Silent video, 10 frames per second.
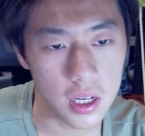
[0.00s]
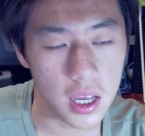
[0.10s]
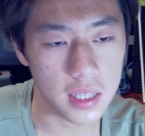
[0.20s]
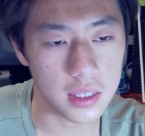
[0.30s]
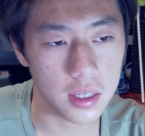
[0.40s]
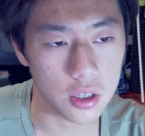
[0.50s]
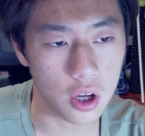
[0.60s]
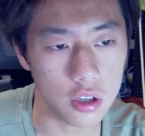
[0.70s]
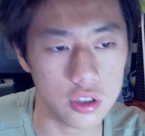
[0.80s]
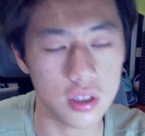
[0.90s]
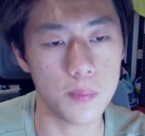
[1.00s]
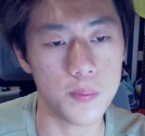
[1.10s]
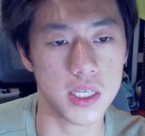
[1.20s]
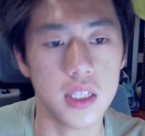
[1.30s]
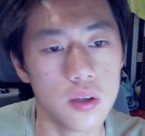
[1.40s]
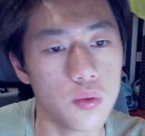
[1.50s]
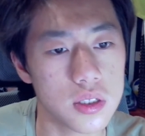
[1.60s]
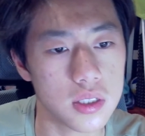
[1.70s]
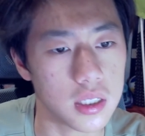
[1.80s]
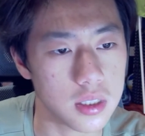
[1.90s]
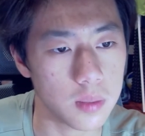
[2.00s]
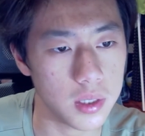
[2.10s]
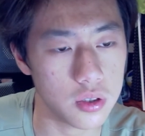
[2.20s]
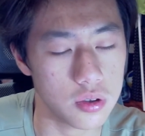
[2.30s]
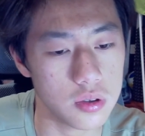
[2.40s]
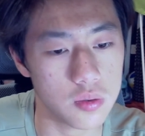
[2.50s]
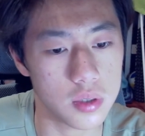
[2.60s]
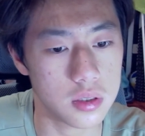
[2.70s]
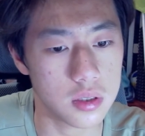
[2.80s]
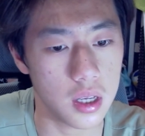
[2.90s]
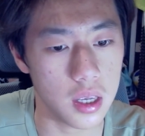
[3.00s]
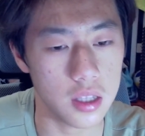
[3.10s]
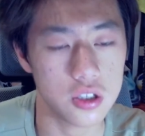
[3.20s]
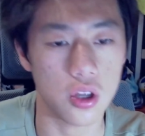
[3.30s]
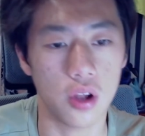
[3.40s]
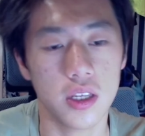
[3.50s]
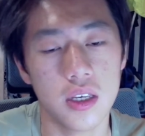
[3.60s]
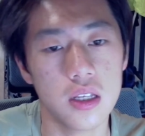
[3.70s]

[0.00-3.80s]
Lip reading: And like also in the beginning was like some issues with installing it